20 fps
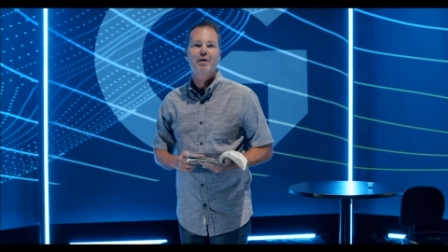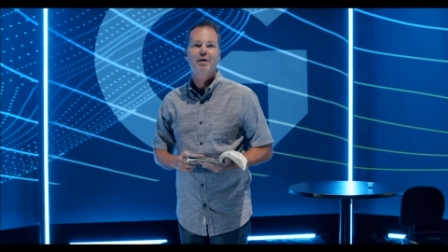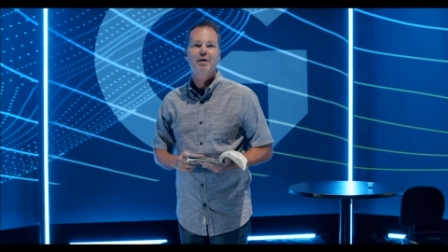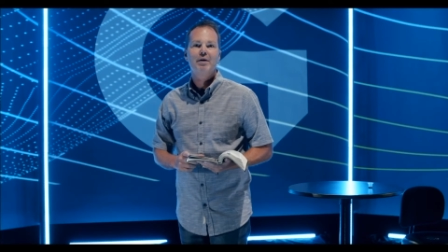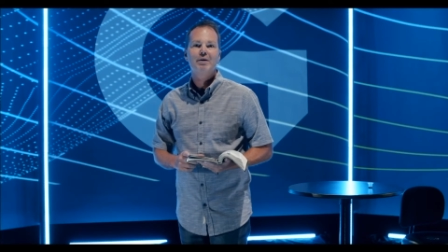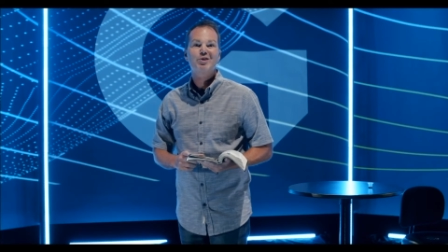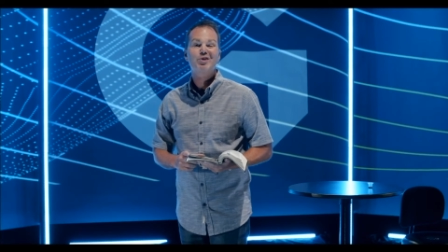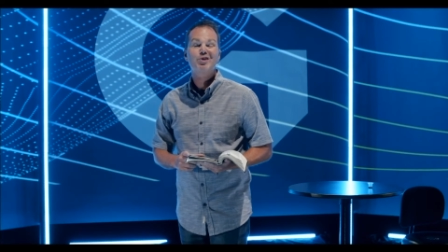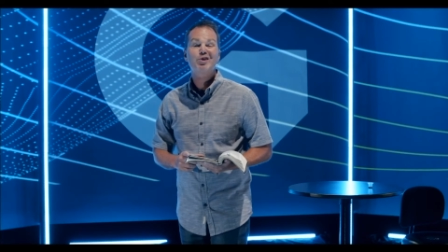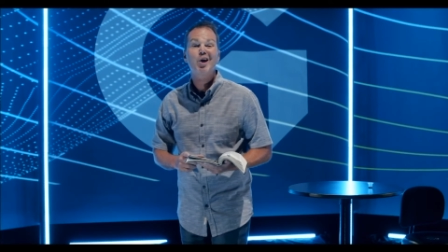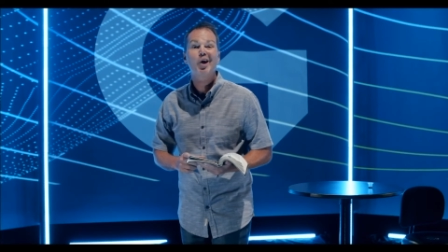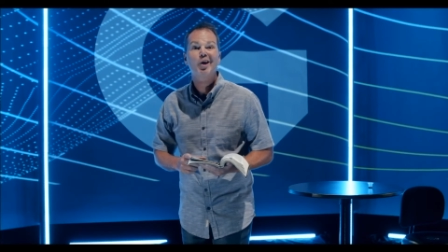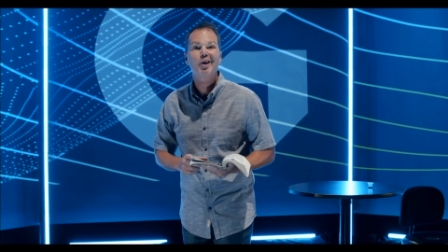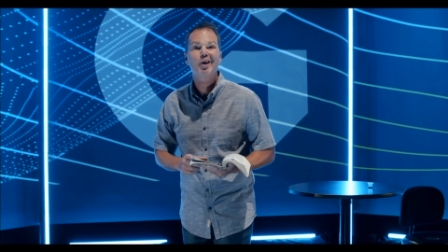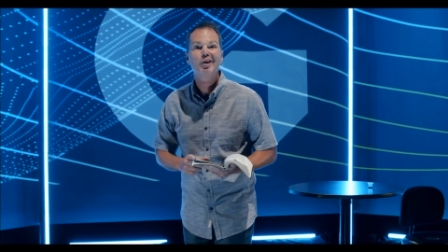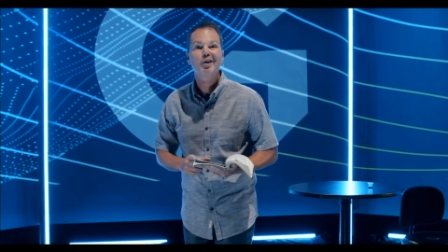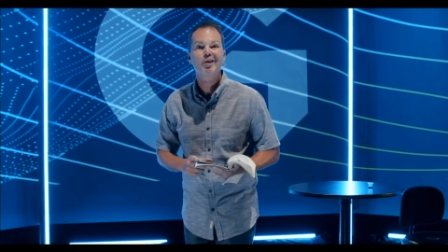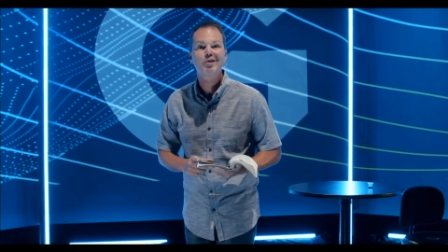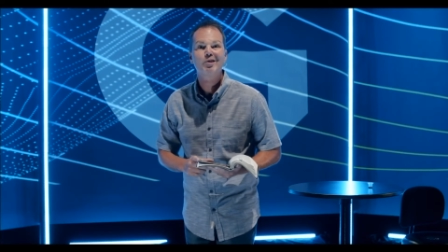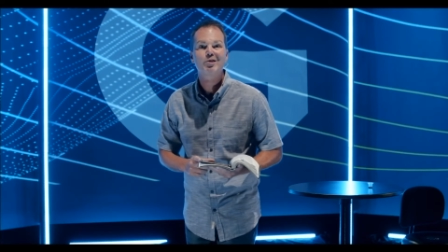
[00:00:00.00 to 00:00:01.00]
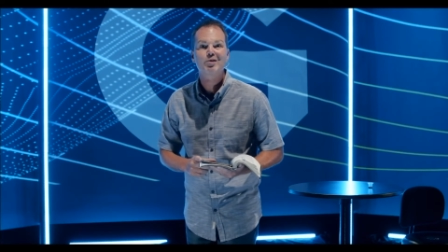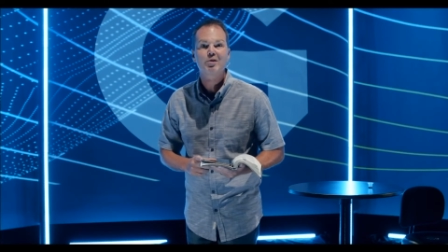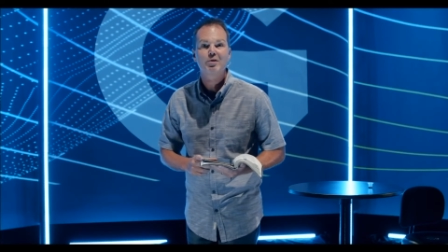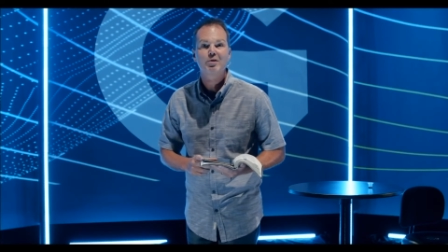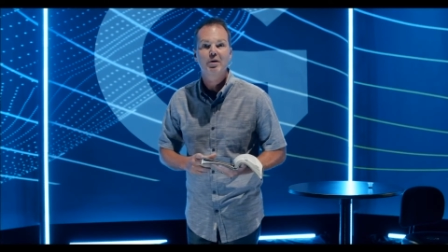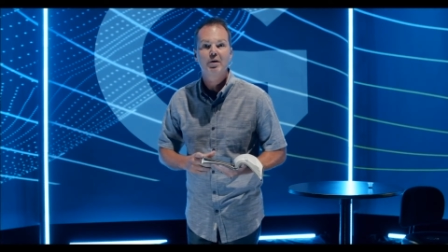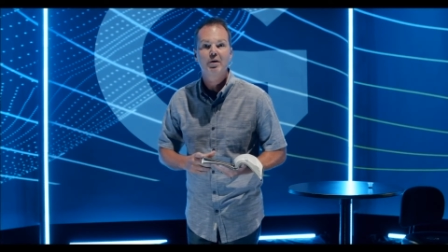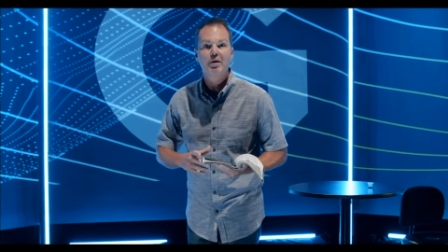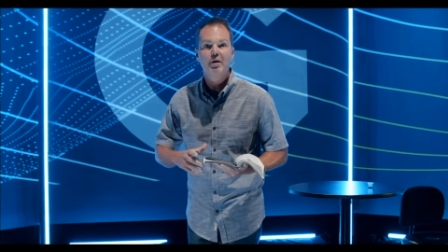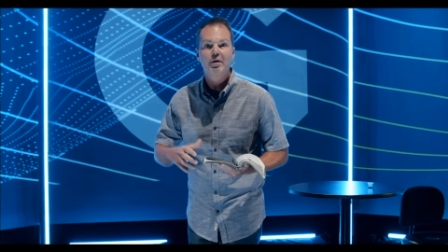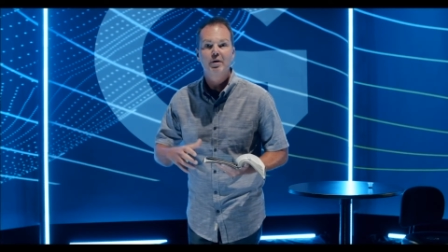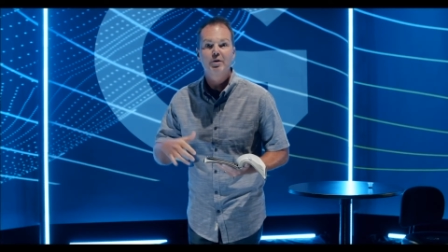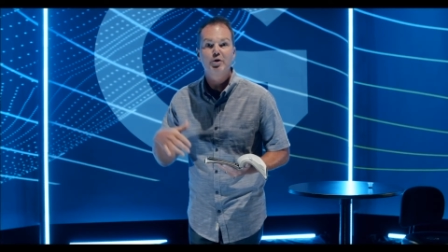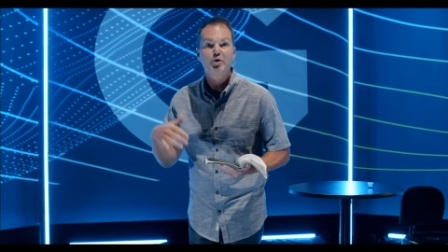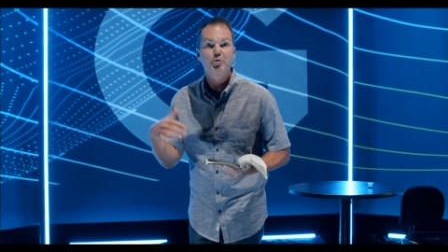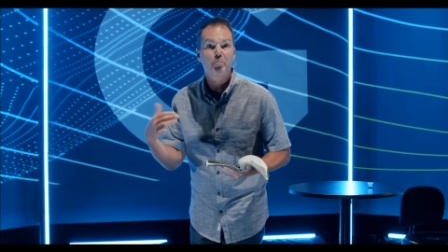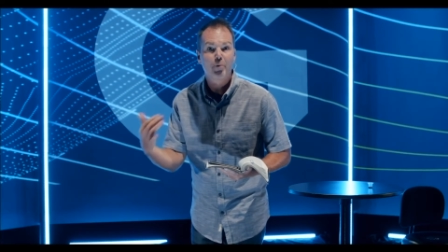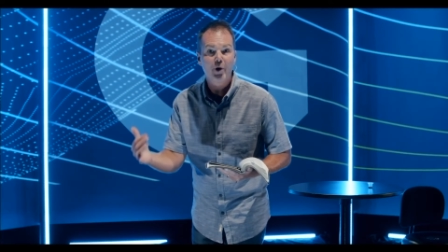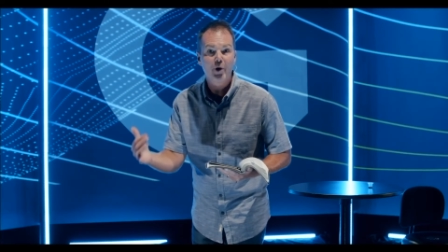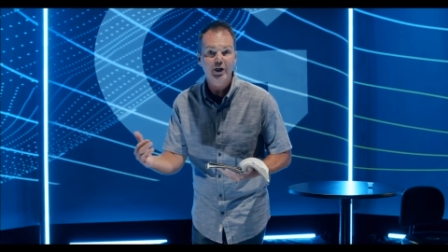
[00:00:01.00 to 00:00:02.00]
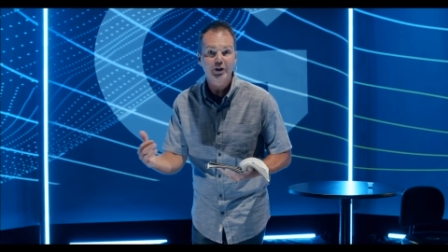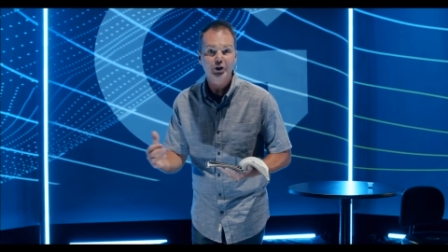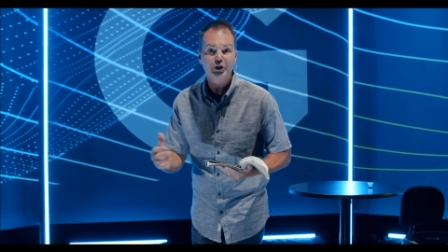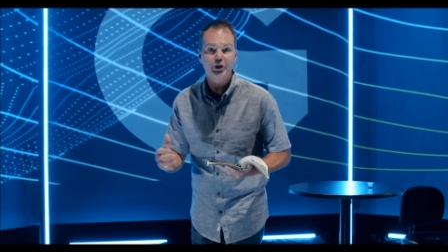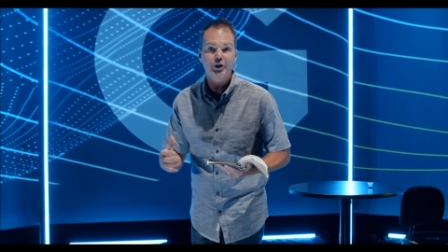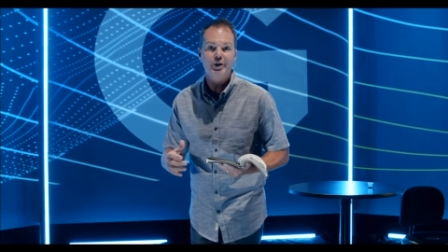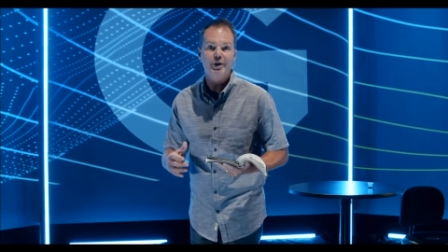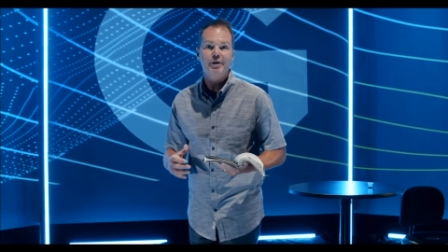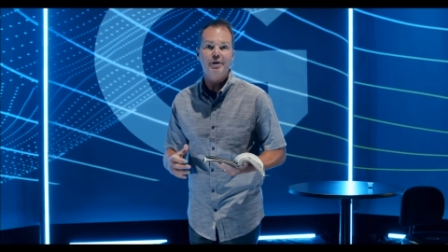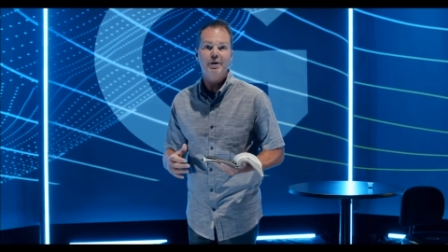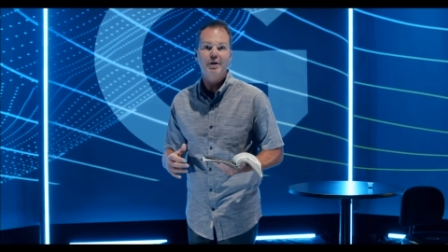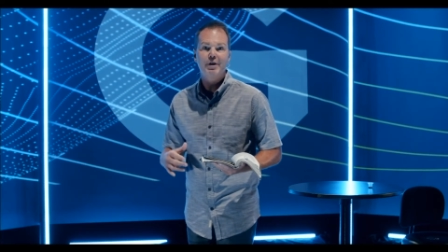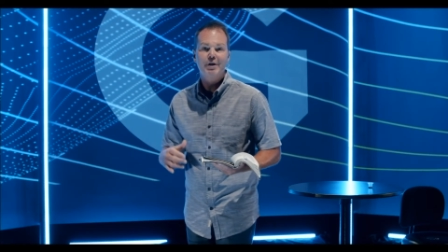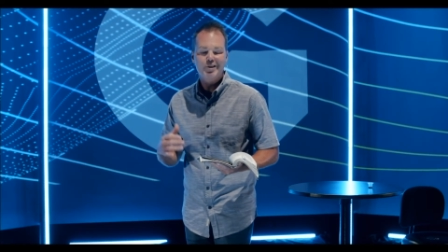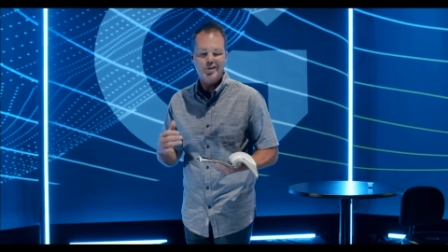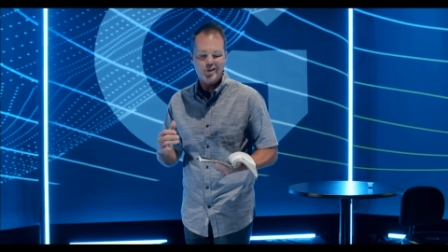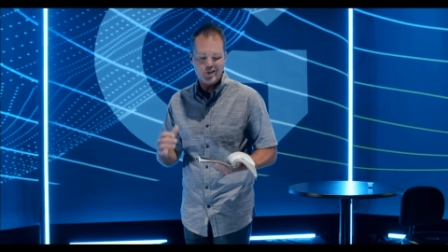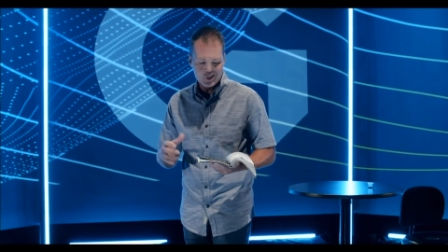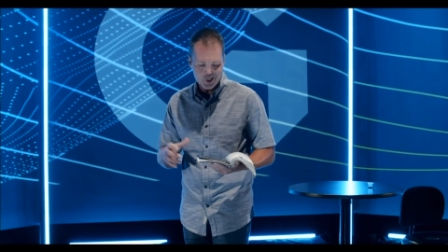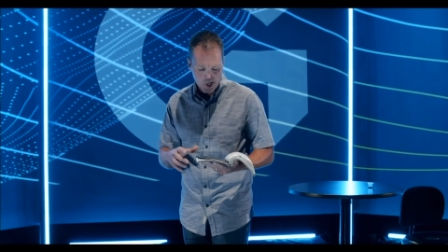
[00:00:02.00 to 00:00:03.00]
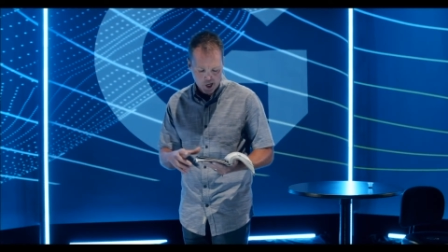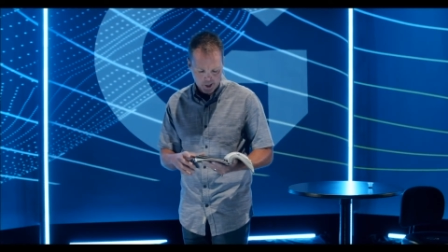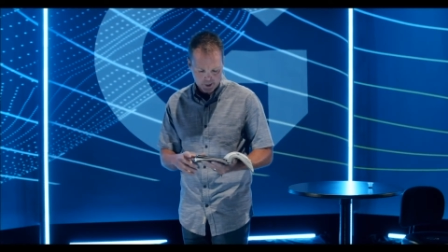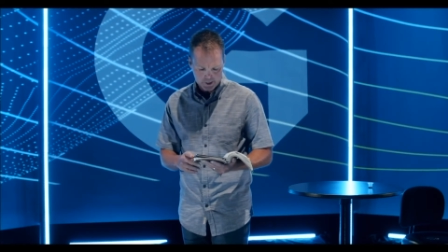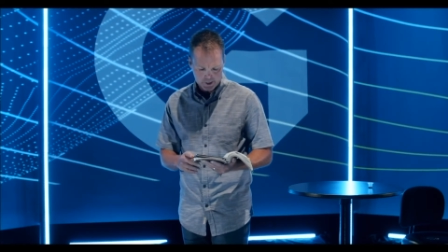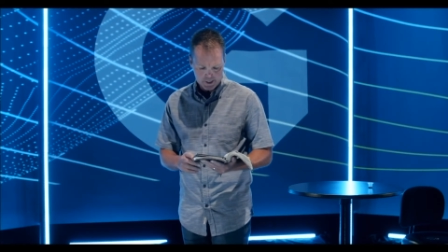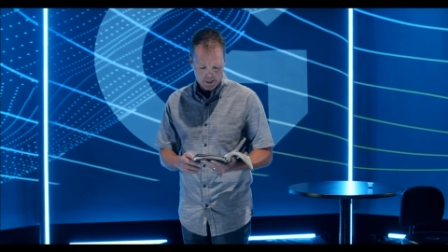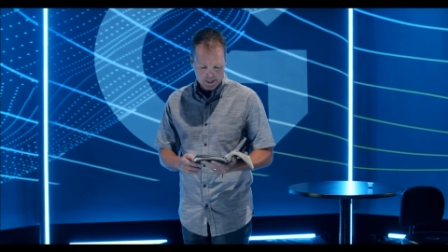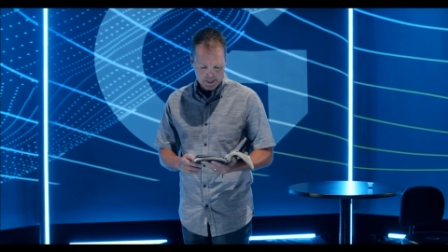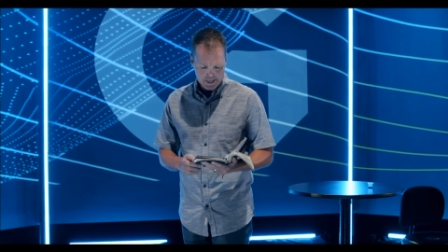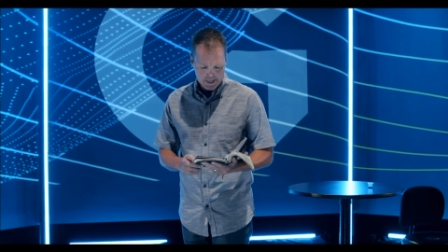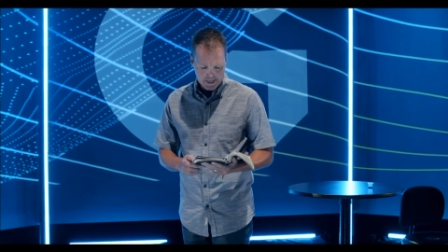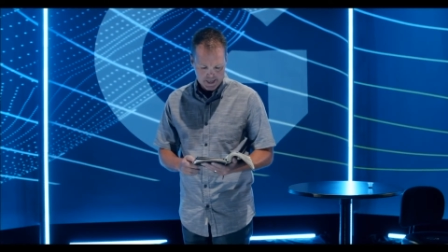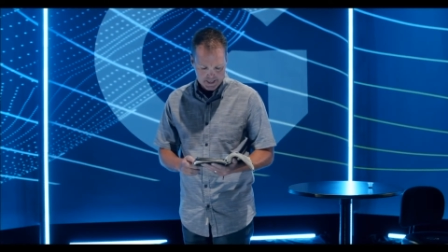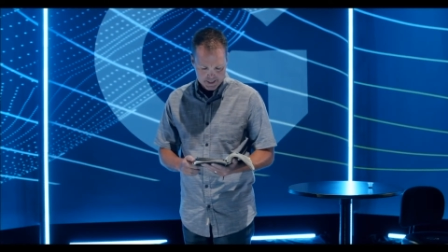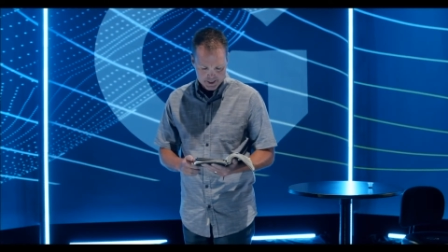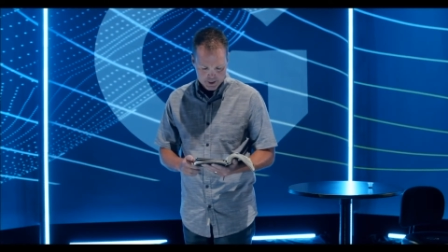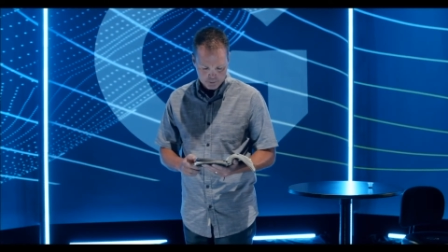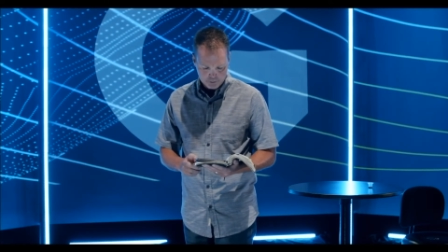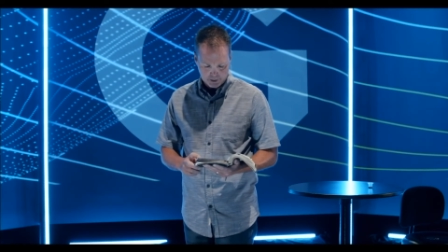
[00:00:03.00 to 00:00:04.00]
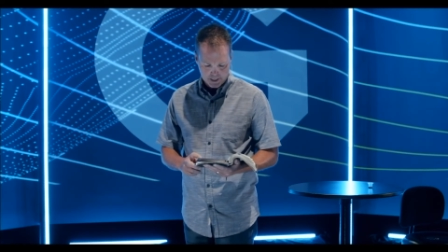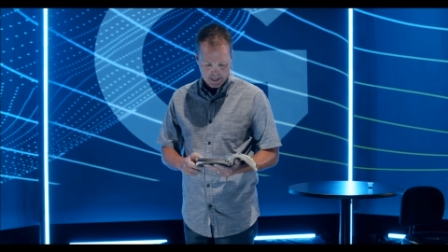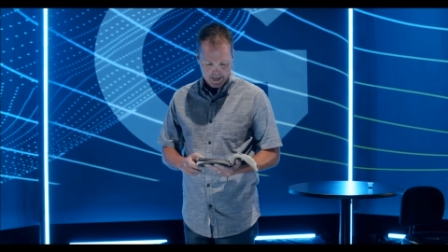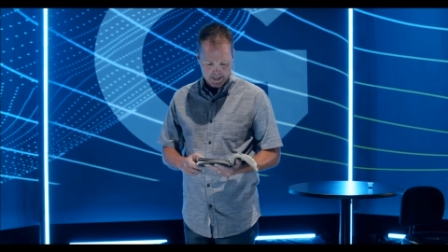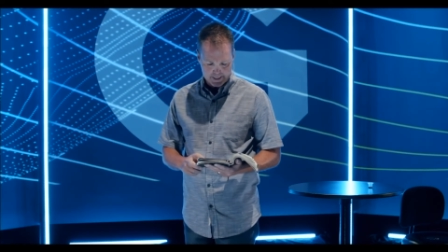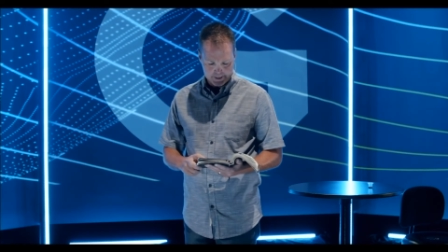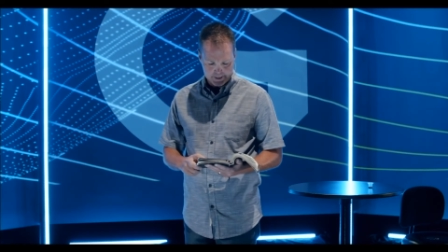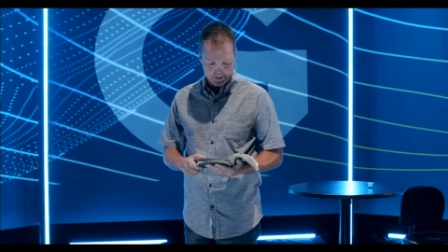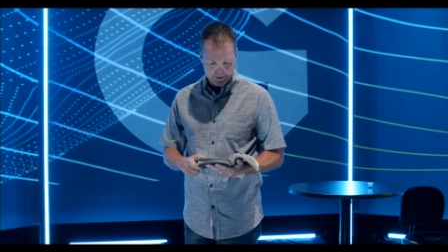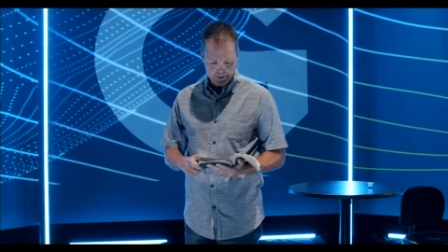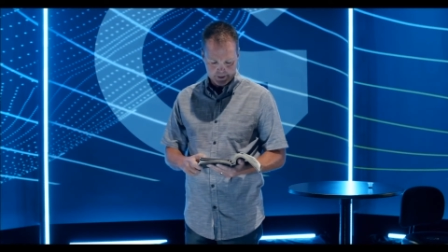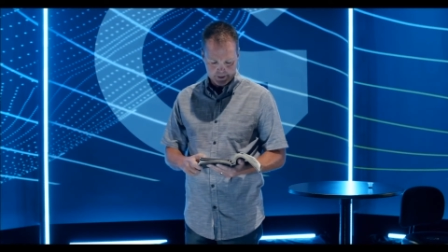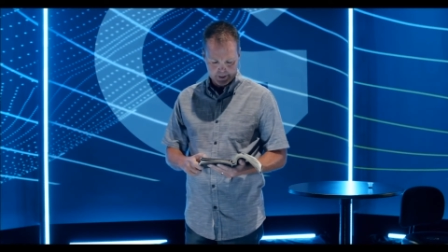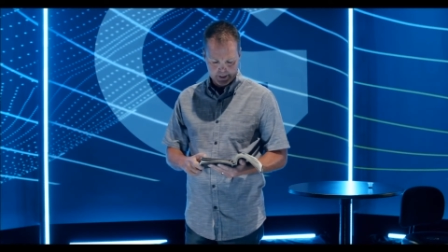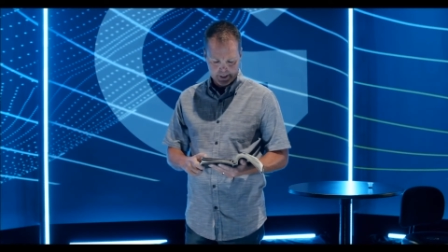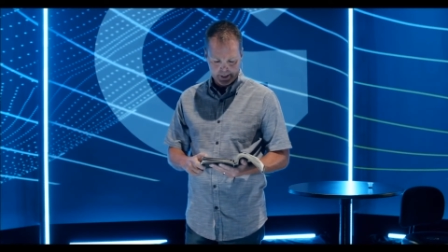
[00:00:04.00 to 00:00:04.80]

stuck in his depression, stuck in his blindness,